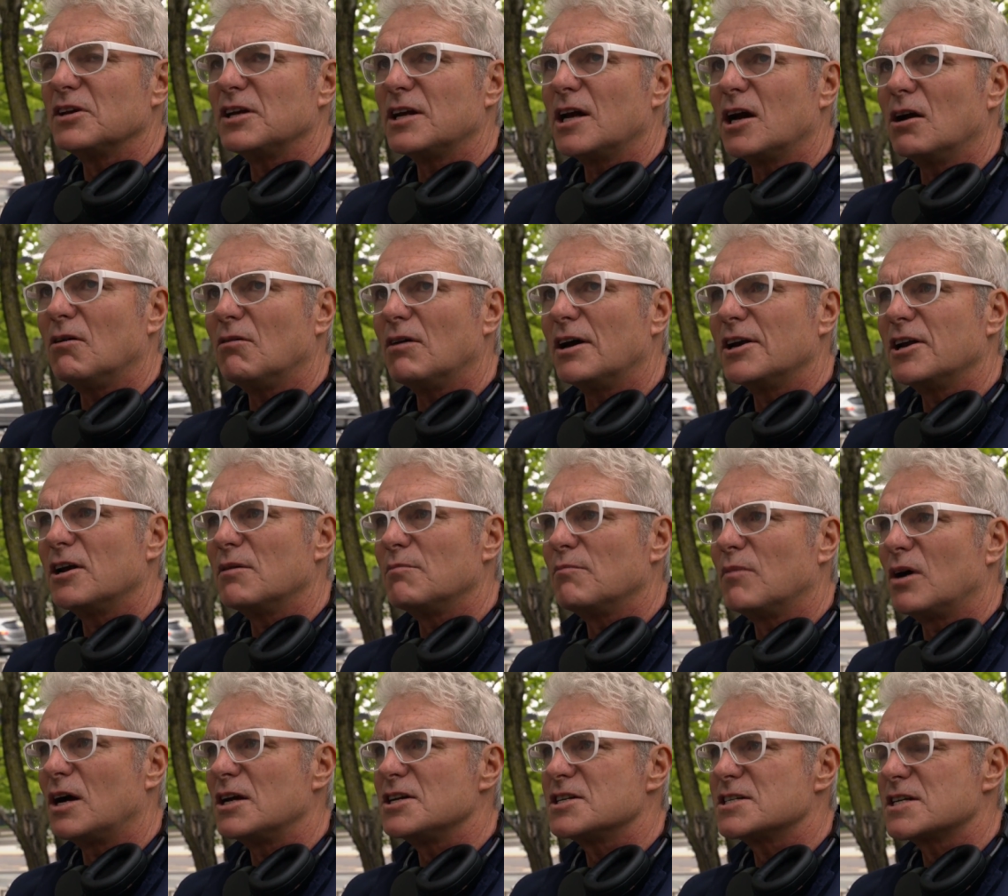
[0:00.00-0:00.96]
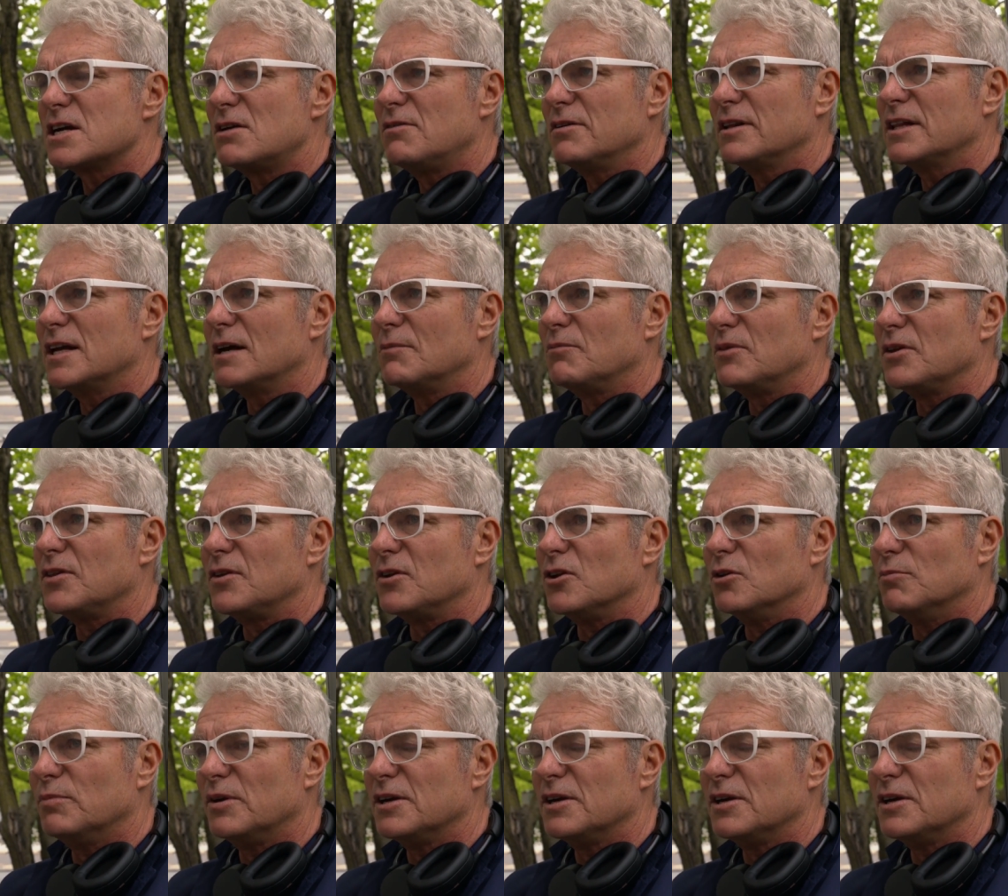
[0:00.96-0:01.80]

you know, I don't mind sharing that with you.